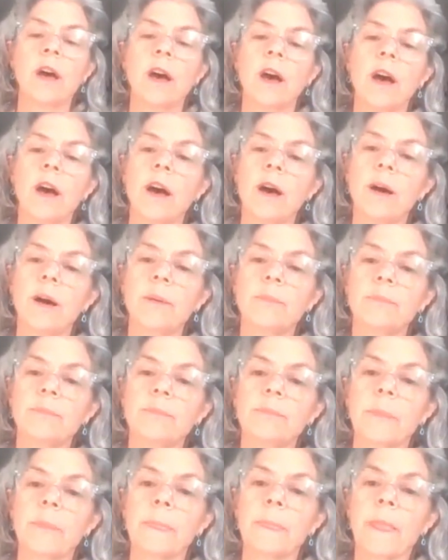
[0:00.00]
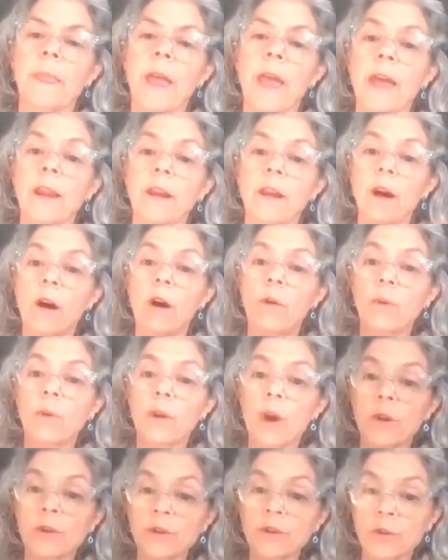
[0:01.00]
And we
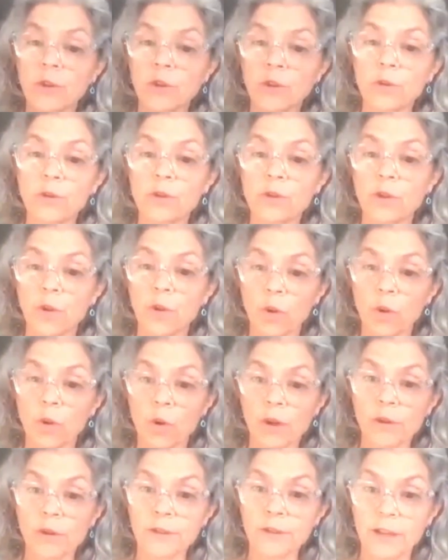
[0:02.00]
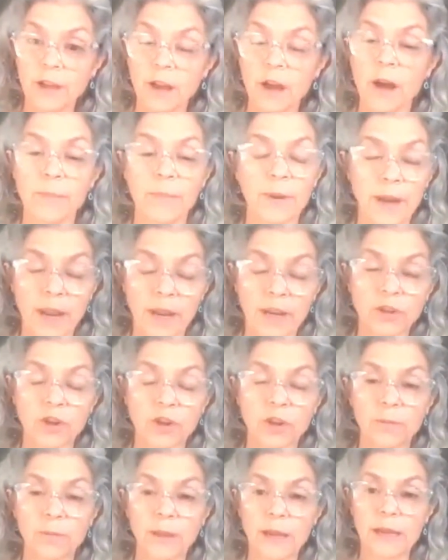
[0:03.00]
also use the oils in
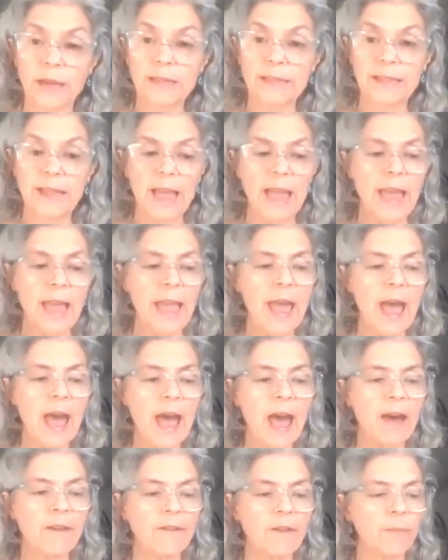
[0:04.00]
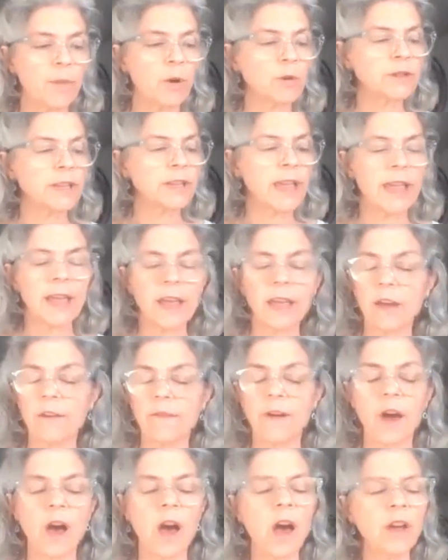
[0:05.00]
combination because they have a mosaic of
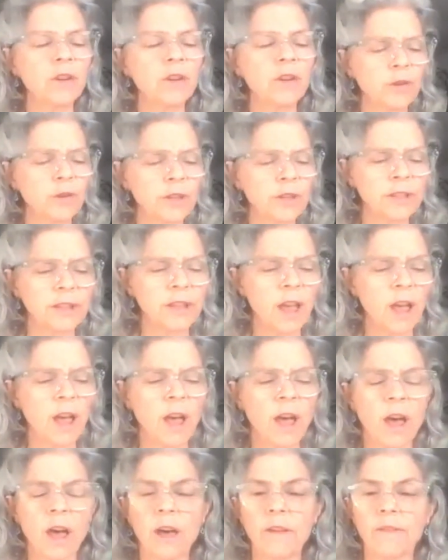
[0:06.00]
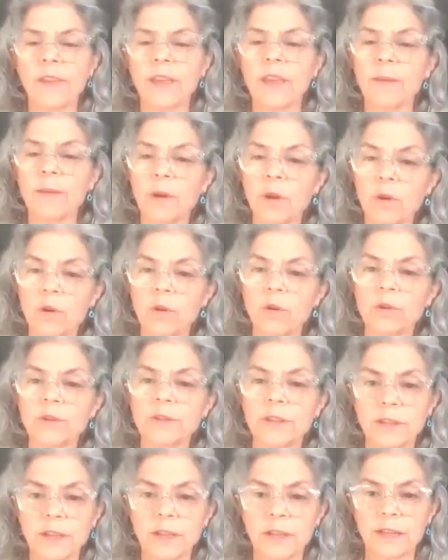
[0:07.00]
hundreds of chemicals
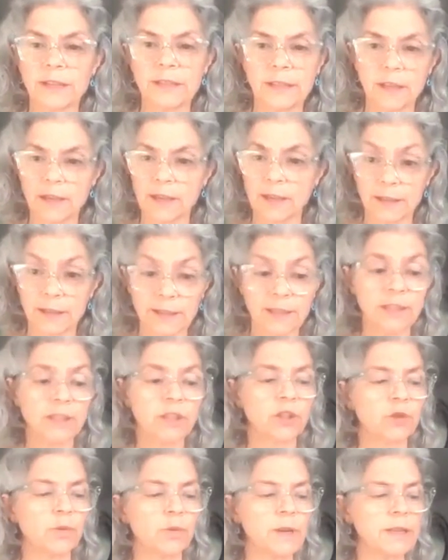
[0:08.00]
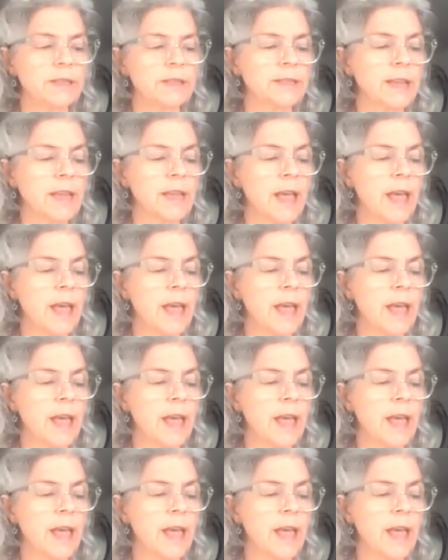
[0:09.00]
and constituents